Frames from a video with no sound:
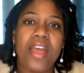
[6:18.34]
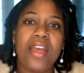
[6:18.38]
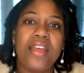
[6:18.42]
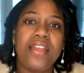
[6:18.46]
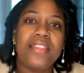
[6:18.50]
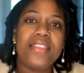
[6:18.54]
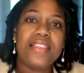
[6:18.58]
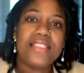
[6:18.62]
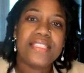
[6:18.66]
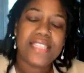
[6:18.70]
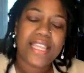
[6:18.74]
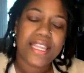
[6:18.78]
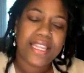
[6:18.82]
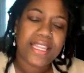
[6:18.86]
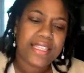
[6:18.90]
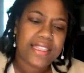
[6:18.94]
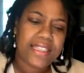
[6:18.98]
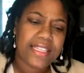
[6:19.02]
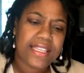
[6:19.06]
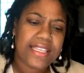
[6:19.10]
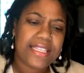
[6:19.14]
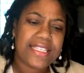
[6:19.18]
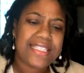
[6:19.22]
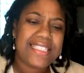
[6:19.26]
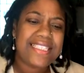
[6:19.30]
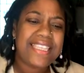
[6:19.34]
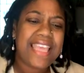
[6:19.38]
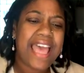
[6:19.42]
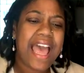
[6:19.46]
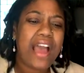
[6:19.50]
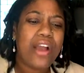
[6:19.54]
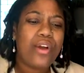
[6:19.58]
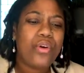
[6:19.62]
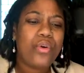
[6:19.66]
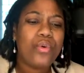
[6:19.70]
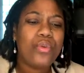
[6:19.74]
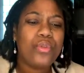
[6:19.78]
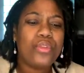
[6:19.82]
The second thing is
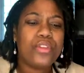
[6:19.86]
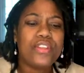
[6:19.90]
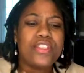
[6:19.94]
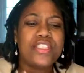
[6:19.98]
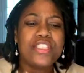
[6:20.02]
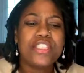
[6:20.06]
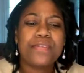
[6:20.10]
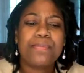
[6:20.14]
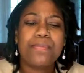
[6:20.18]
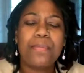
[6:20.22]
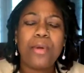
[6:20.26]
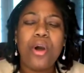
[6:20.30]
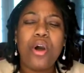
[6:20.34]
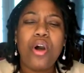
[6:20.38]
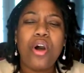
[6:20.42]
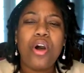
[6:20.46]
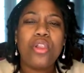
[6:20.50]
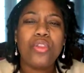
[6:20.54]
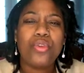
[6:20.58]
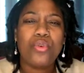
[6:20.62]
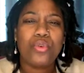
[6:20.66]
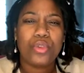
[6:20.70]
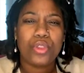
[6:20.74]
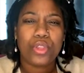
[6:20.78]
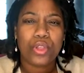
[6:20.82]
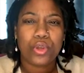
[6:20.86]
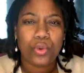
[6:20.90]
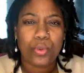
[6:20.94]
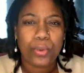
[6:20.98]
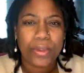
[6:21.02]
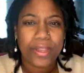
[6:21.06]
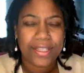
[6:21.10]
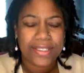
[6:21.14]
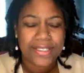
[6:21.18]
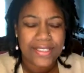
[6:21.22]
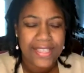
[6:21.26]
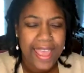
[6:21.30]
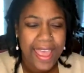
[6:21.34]
tackle the small or the
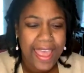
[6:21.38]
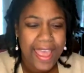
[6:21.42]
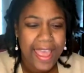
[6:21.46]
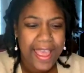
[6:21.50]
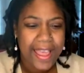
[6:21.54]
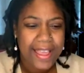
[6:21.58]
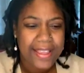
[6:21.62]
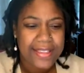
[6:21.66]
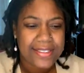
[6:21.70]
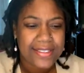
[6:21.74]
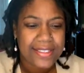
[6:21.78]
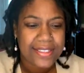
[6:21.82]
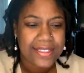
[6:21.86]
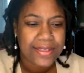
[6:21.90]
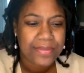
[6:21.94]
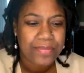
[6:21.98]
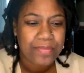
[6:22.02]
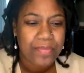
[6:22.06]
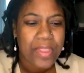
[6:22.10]
quick task.